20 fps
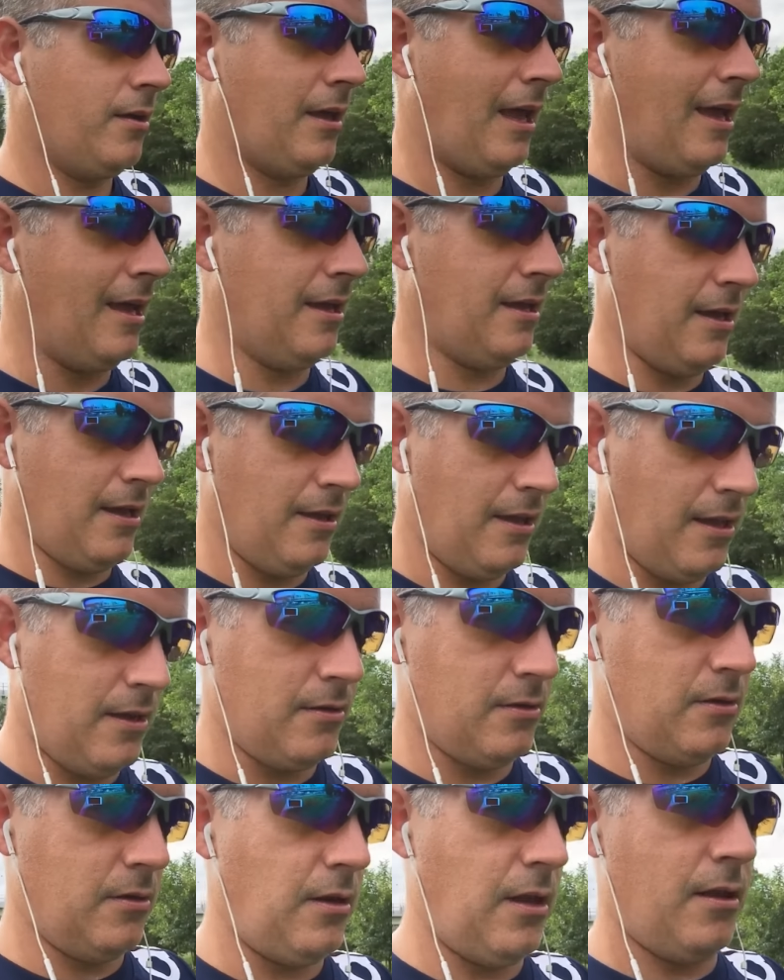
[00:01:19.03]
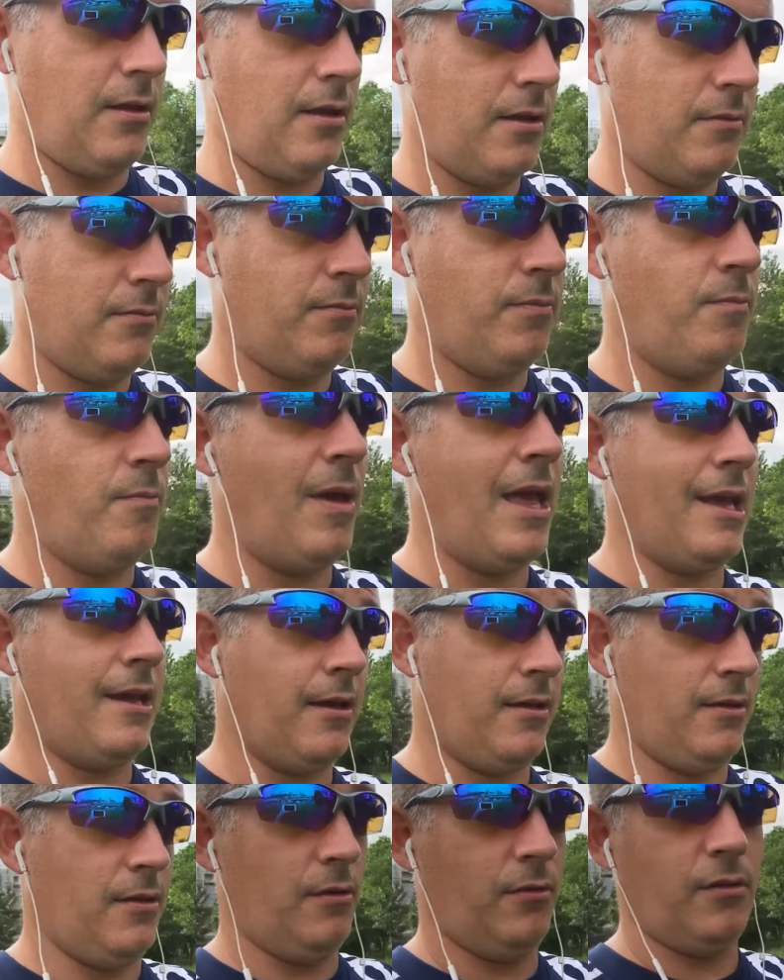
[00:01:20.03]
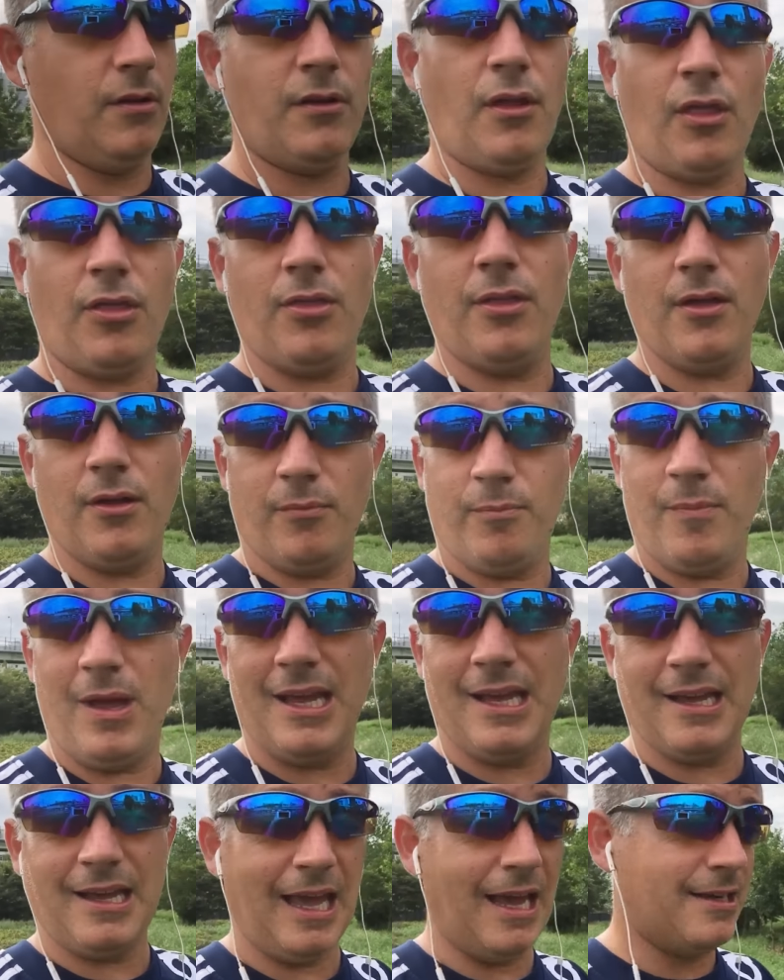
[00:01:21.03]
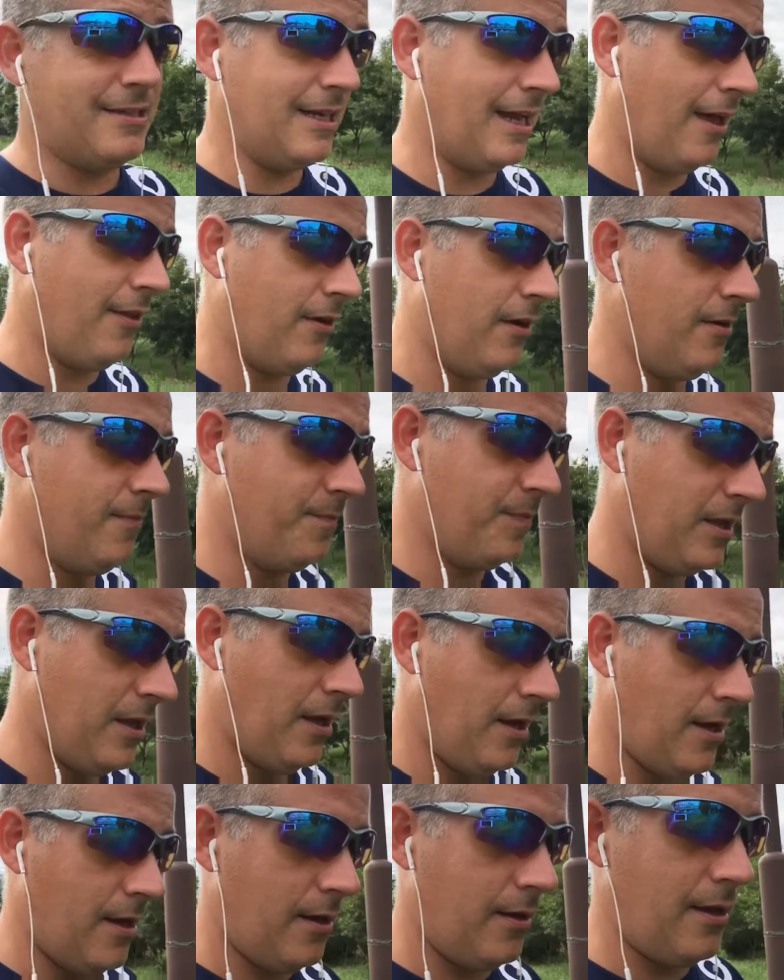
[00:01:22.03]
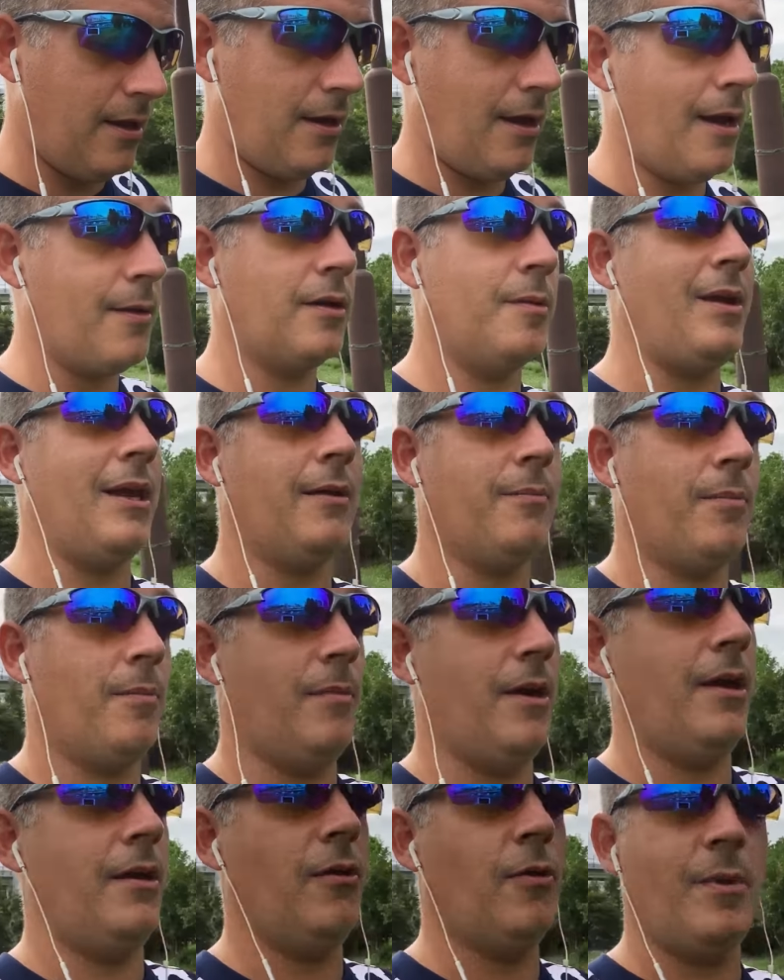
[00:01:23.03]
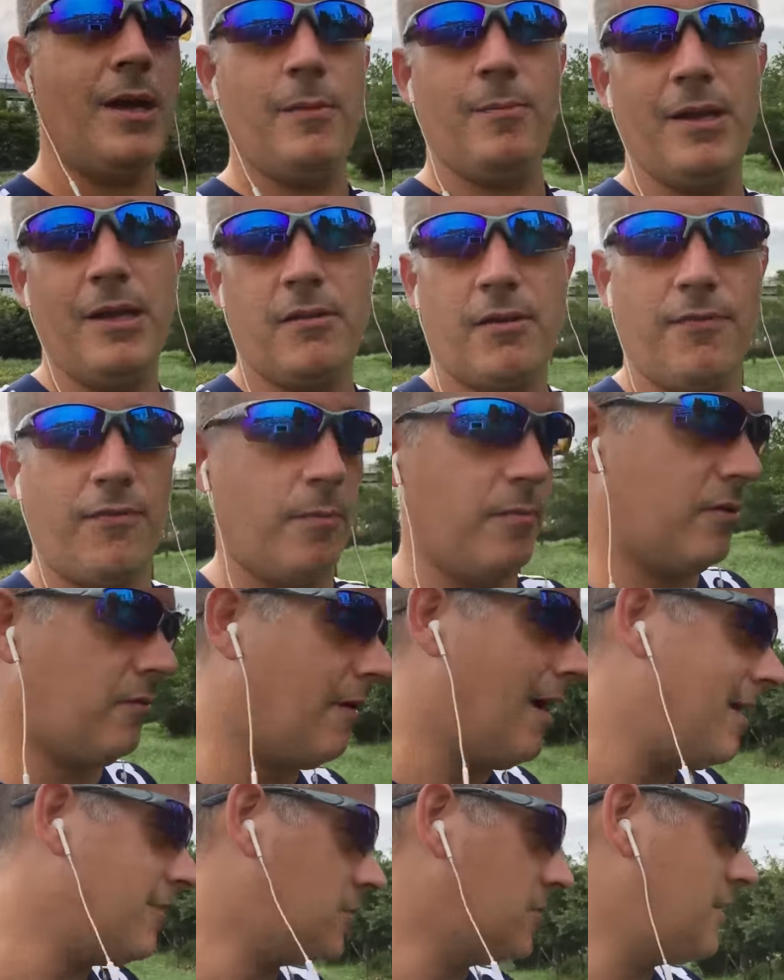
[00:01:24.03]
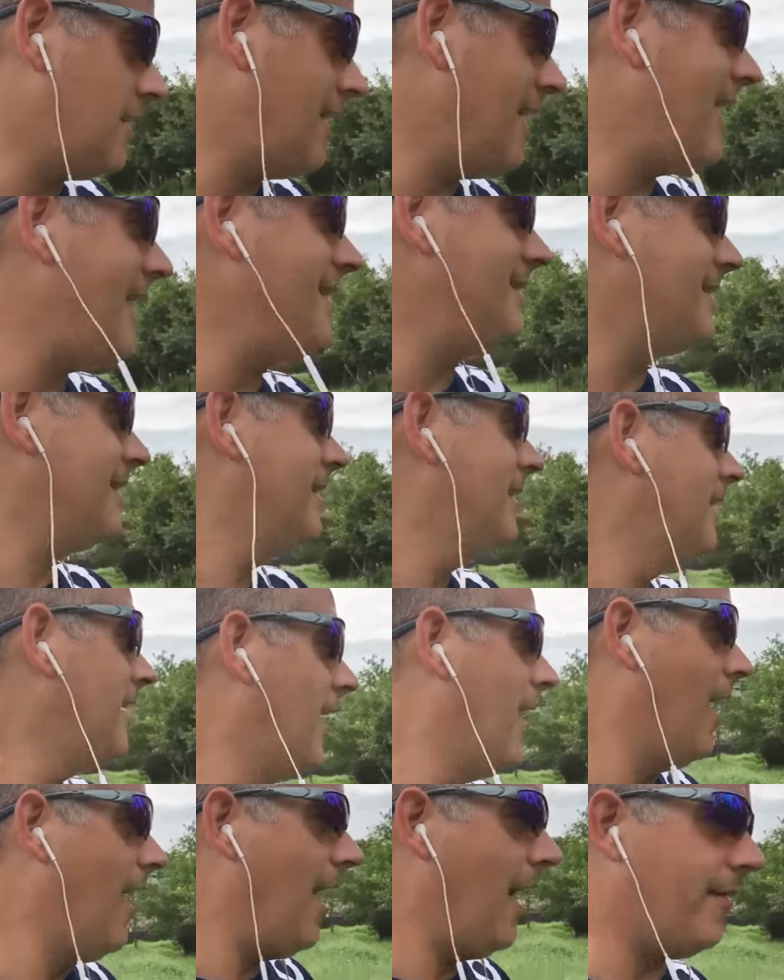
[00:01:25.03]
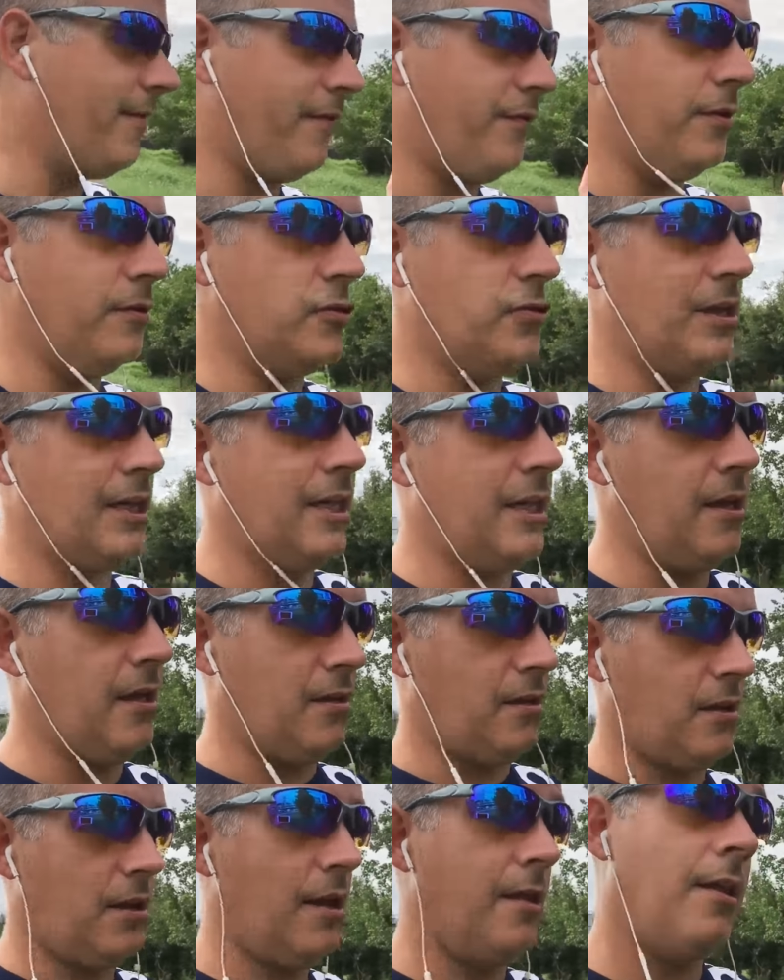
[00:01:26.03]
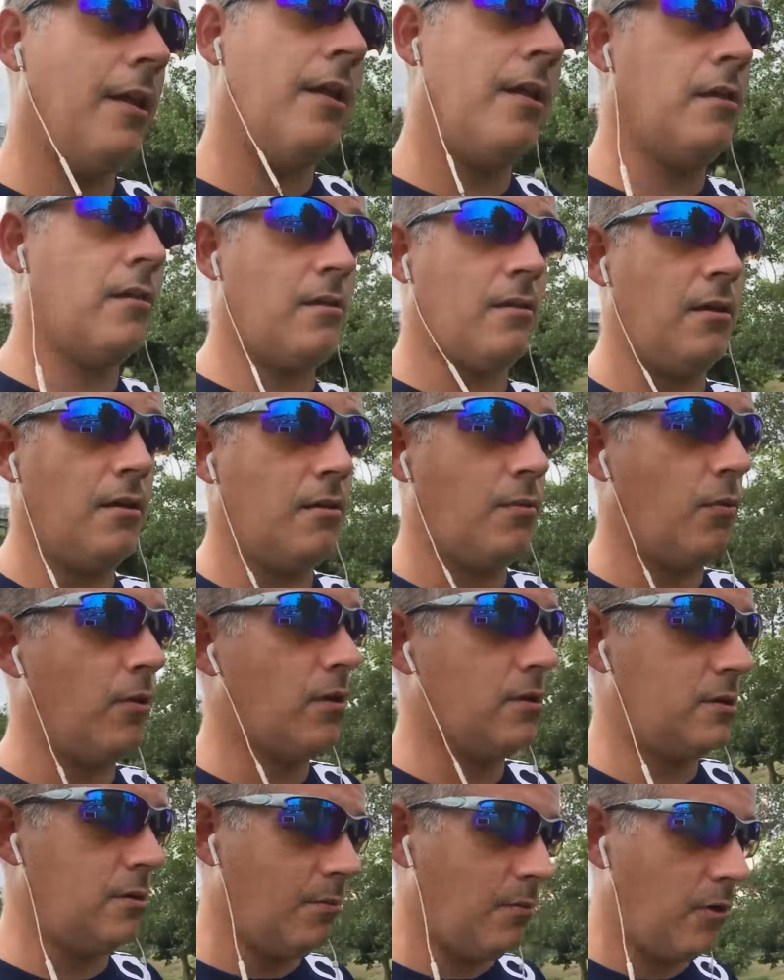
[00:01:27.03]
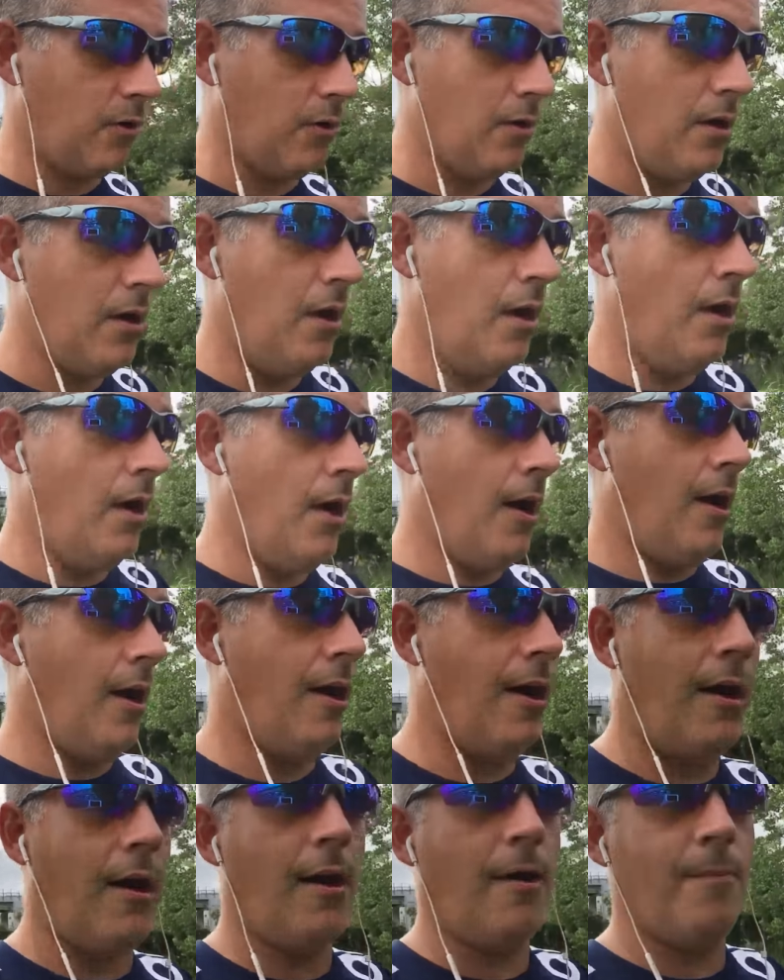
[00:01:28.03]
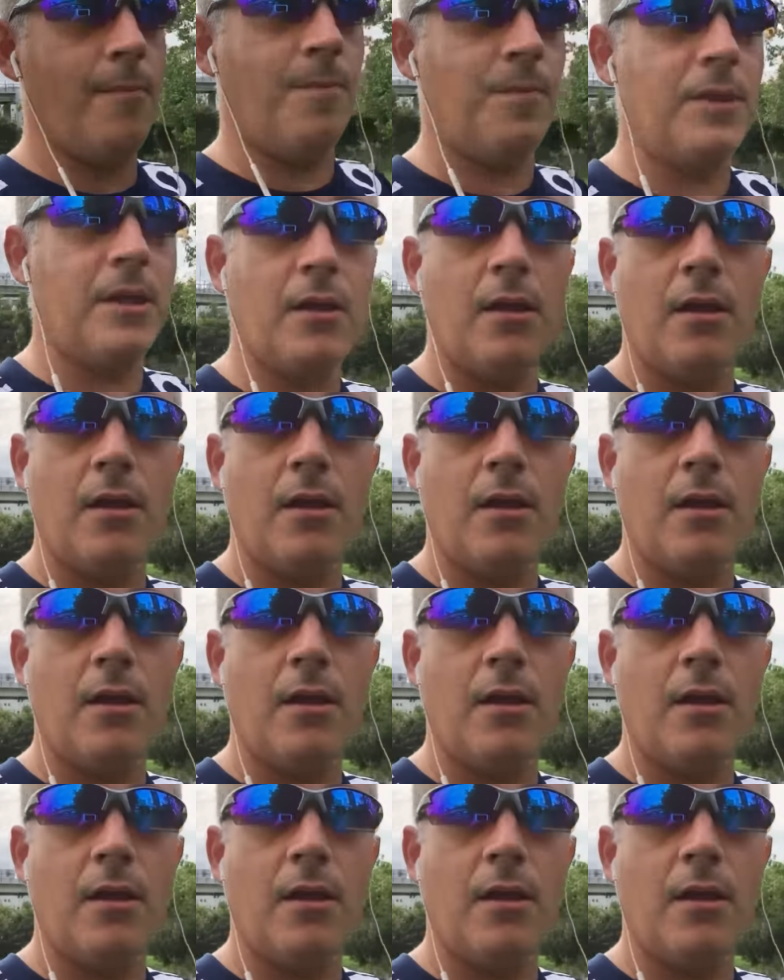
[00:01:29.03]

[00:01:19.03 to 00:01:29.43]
cake, and then make, they'll make a cake together. And then I'm gonna make my homemade pizza from scratch tonight. Have a few drinkies, and then it's work tomorrow. So